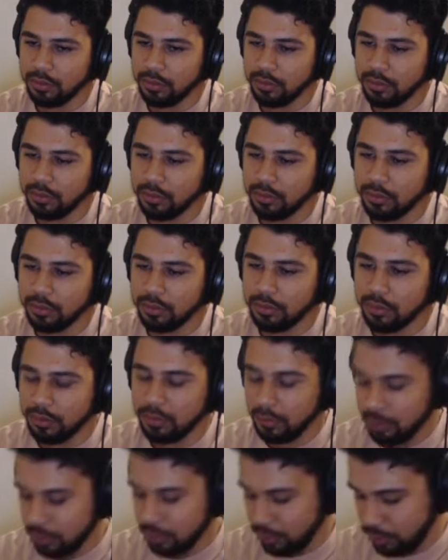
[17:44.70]

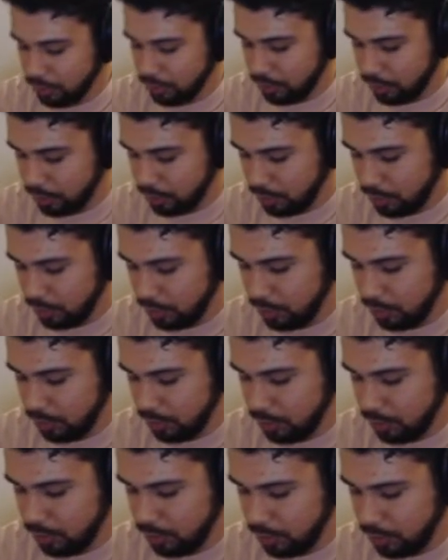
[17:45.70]

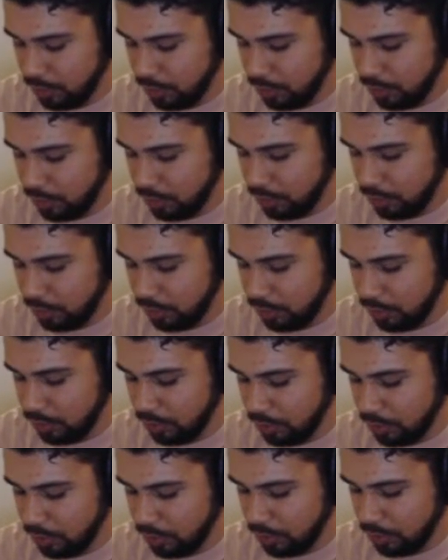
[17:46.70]

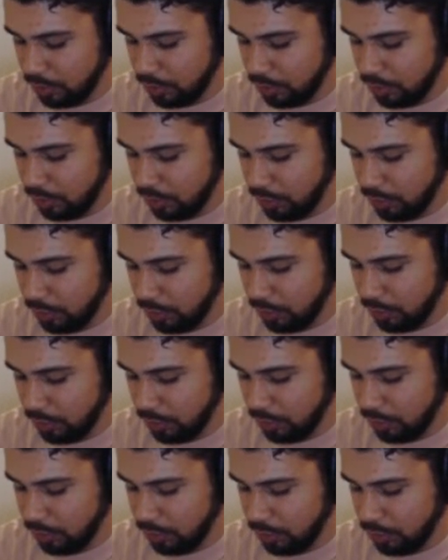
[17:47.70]

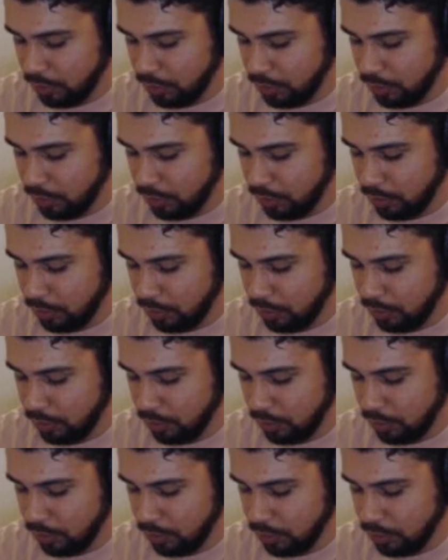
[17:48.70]

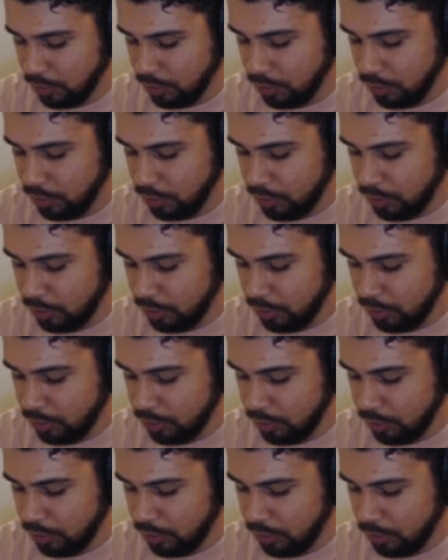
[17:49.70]

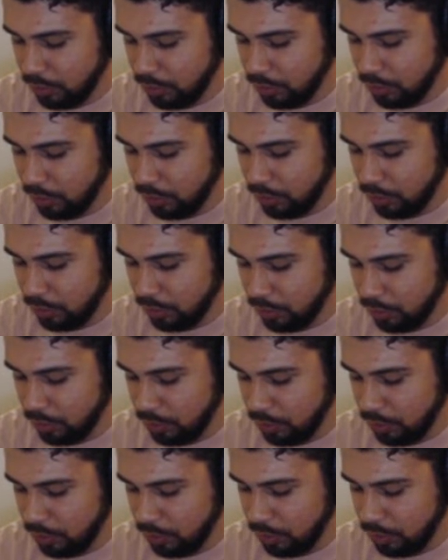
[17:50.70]

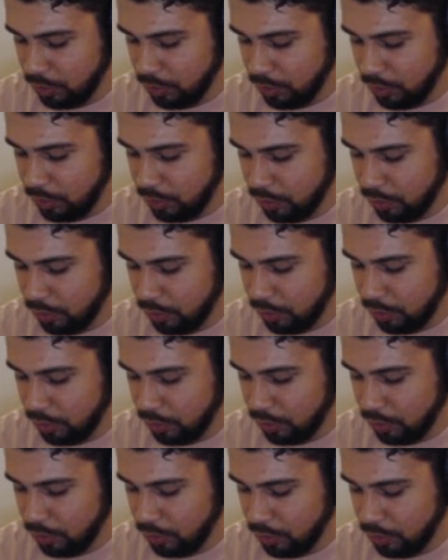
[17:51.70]
(silent)